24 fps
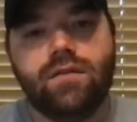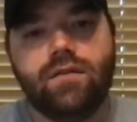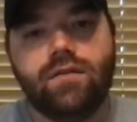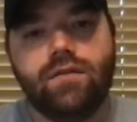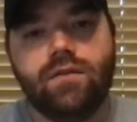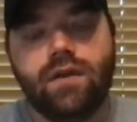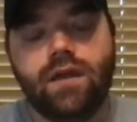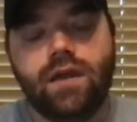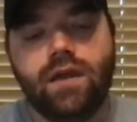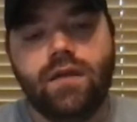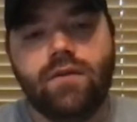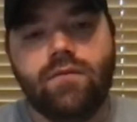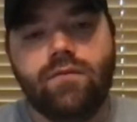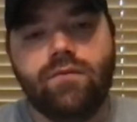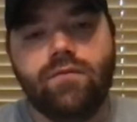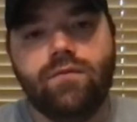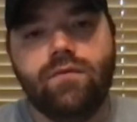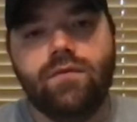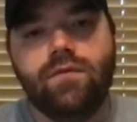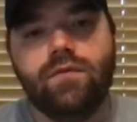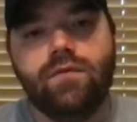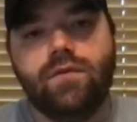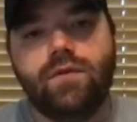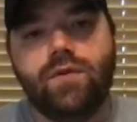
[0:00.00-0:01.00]
in
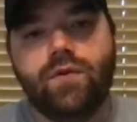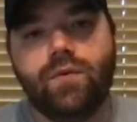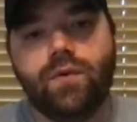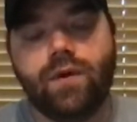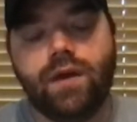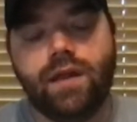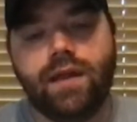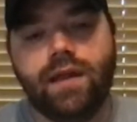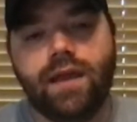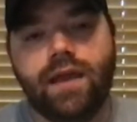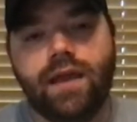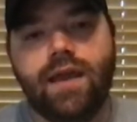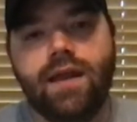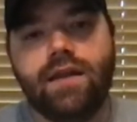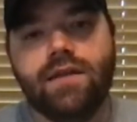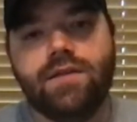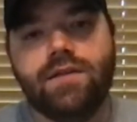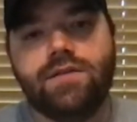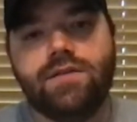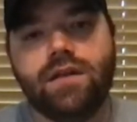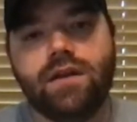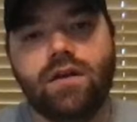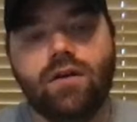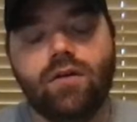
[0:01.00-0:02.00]
28,
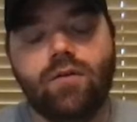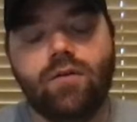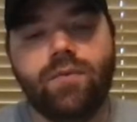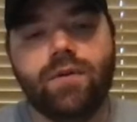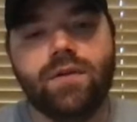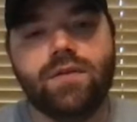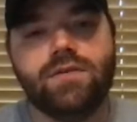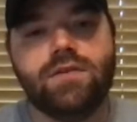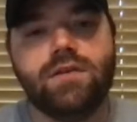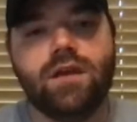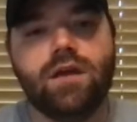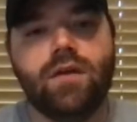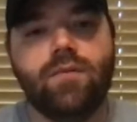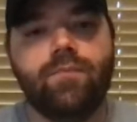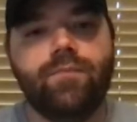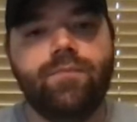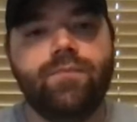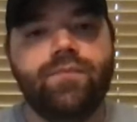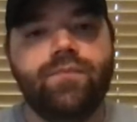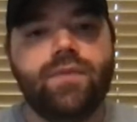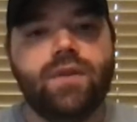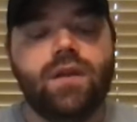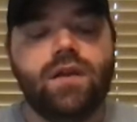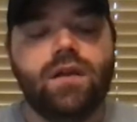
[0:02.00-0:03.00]
as it opens
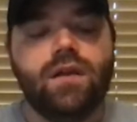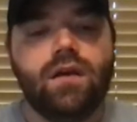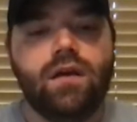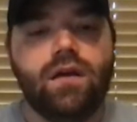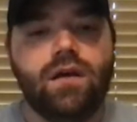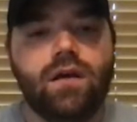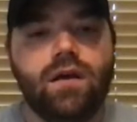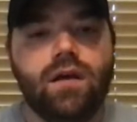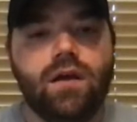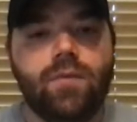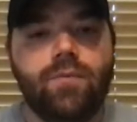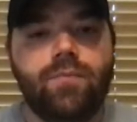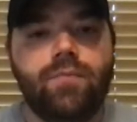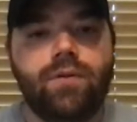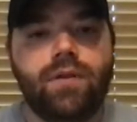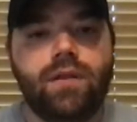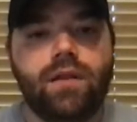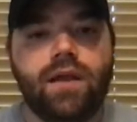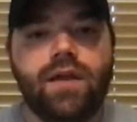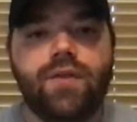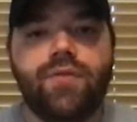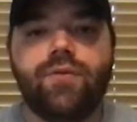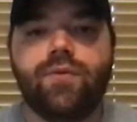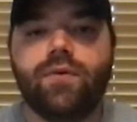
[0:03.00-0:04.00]
up, a
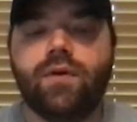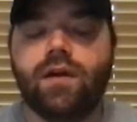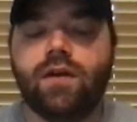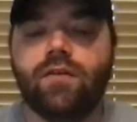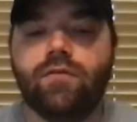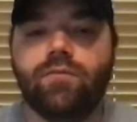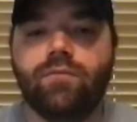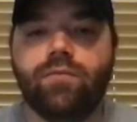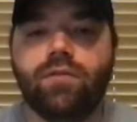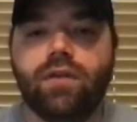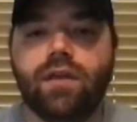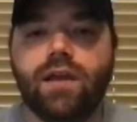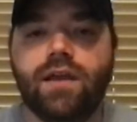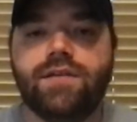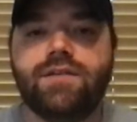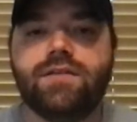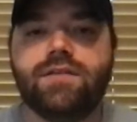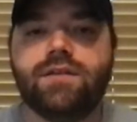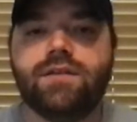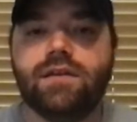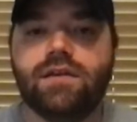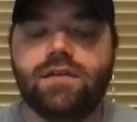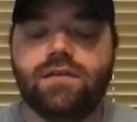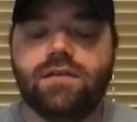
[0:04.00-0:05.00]
plethora of
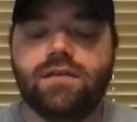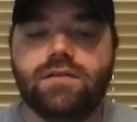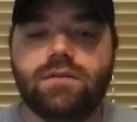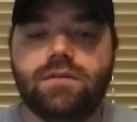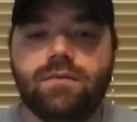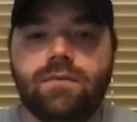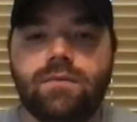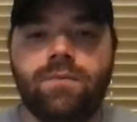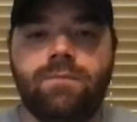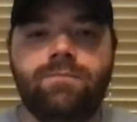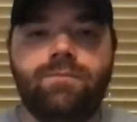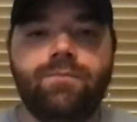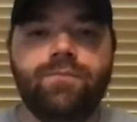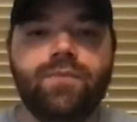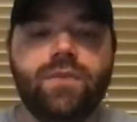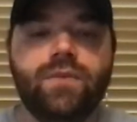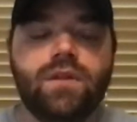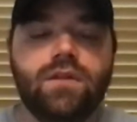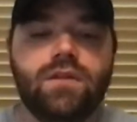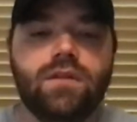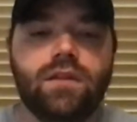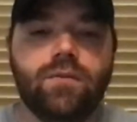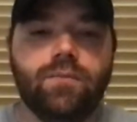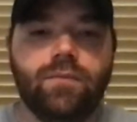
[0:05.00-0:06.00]
blessings
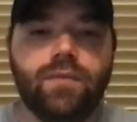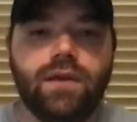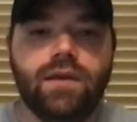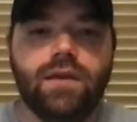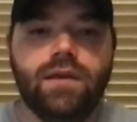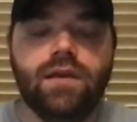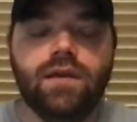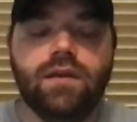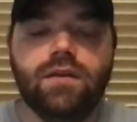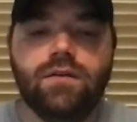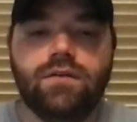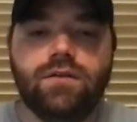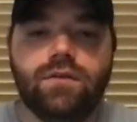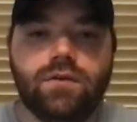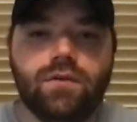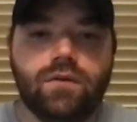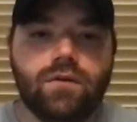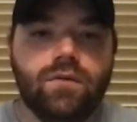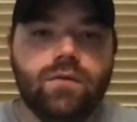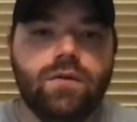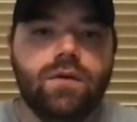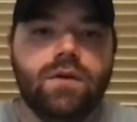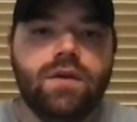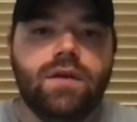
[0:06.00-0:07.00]
that begin
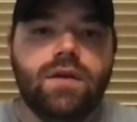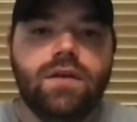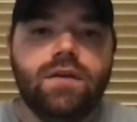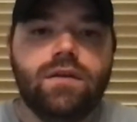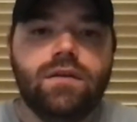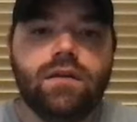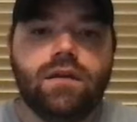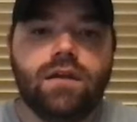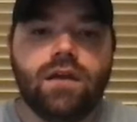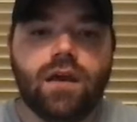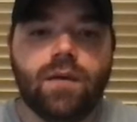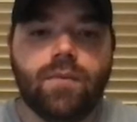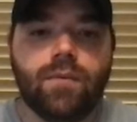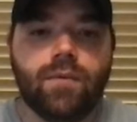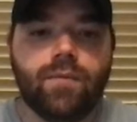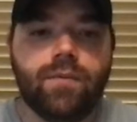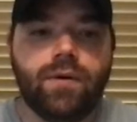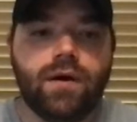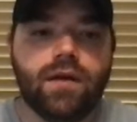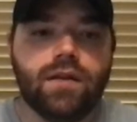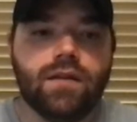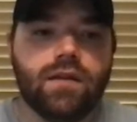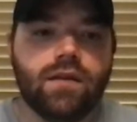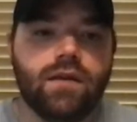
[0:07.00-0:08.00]
to come
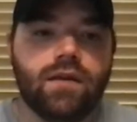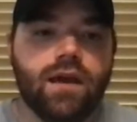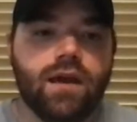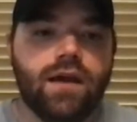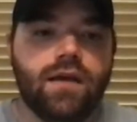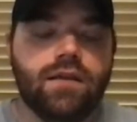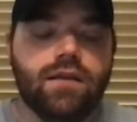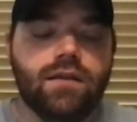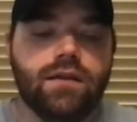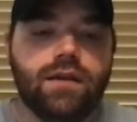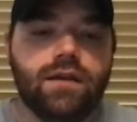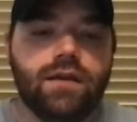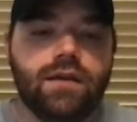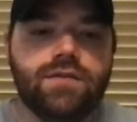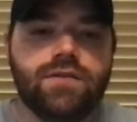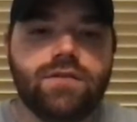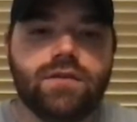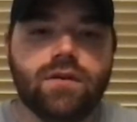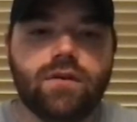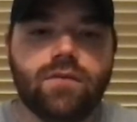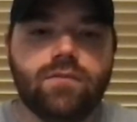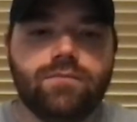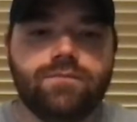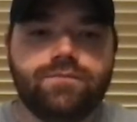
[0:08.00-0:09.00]
upon the godly. And
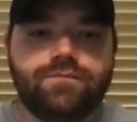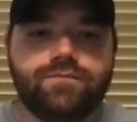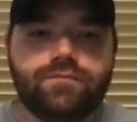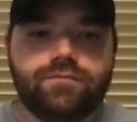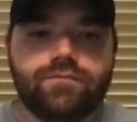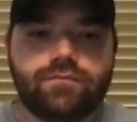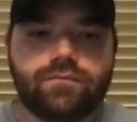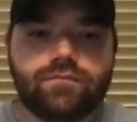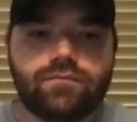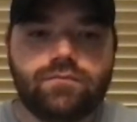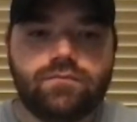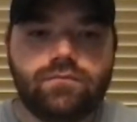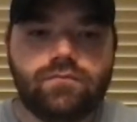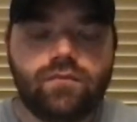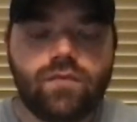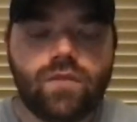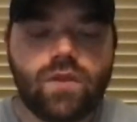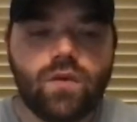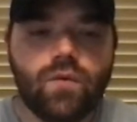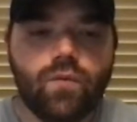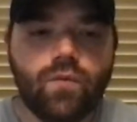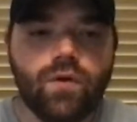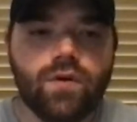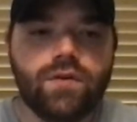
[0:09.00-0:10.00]
so
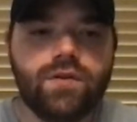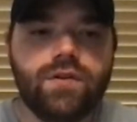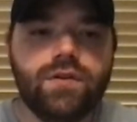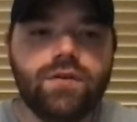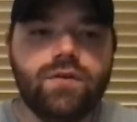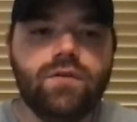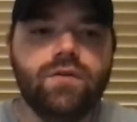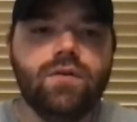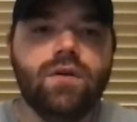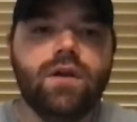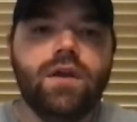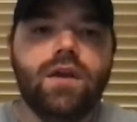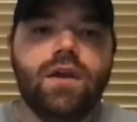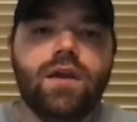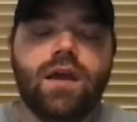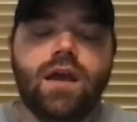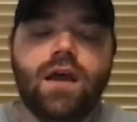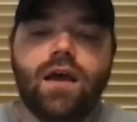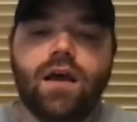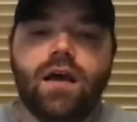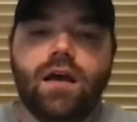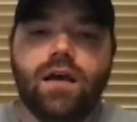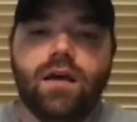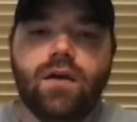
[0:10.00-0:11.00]
we're to
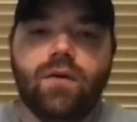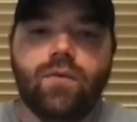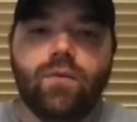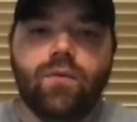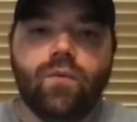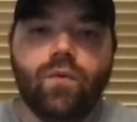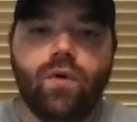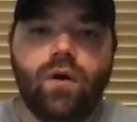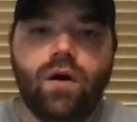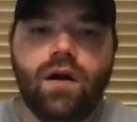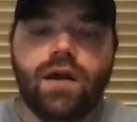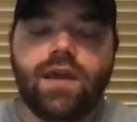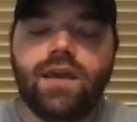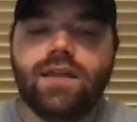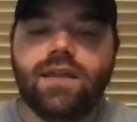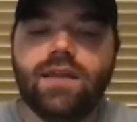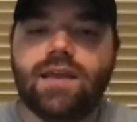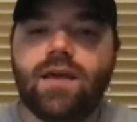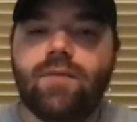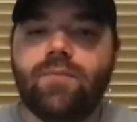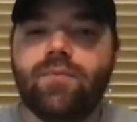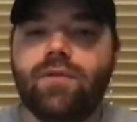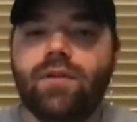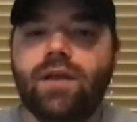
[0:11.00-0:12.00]
walk in
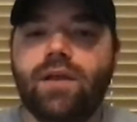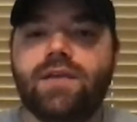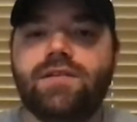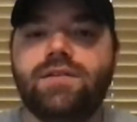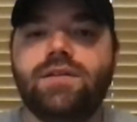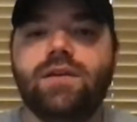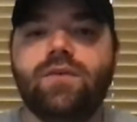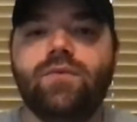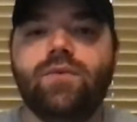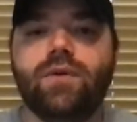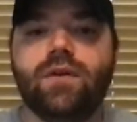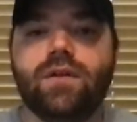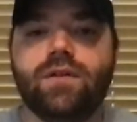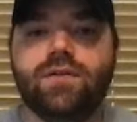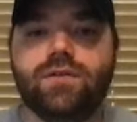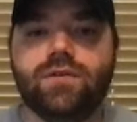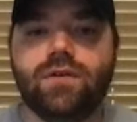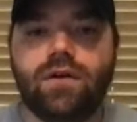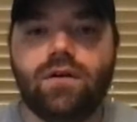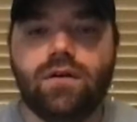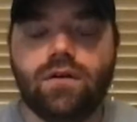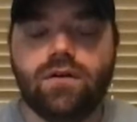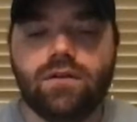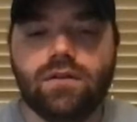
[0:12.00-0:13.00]
that blessing. We're to
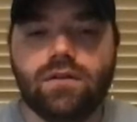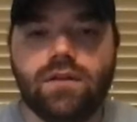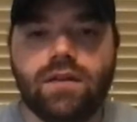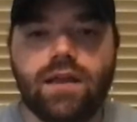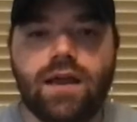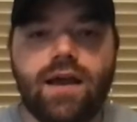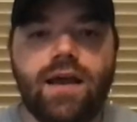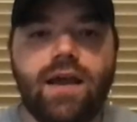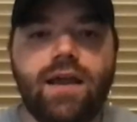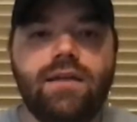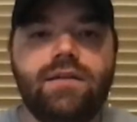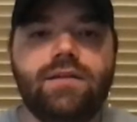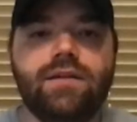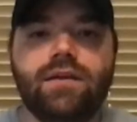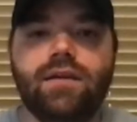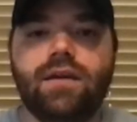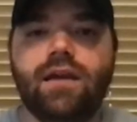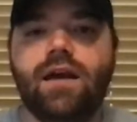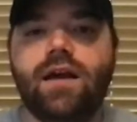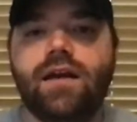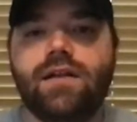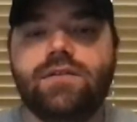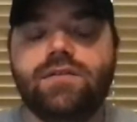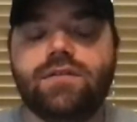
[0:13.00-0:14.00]
draw nigh to
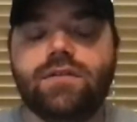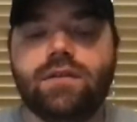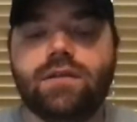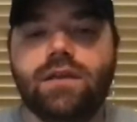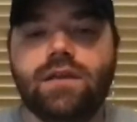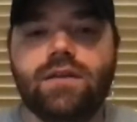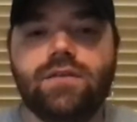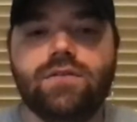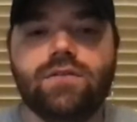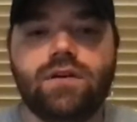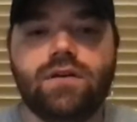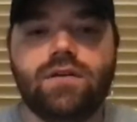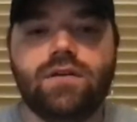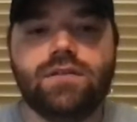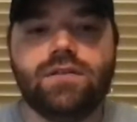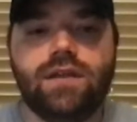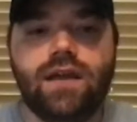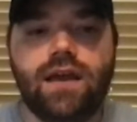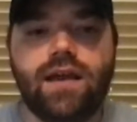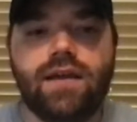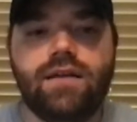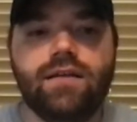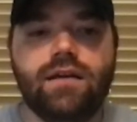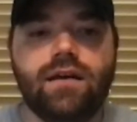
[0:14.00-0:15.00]
God so that he draws
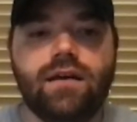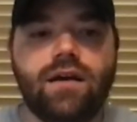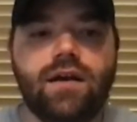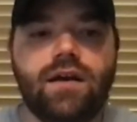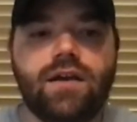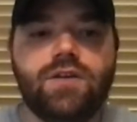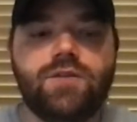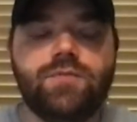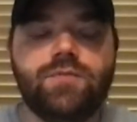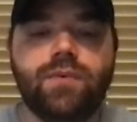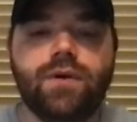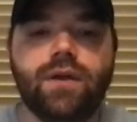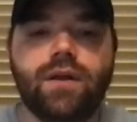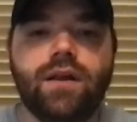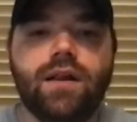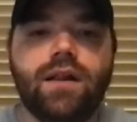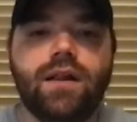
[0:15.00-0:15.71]
nigh to us. But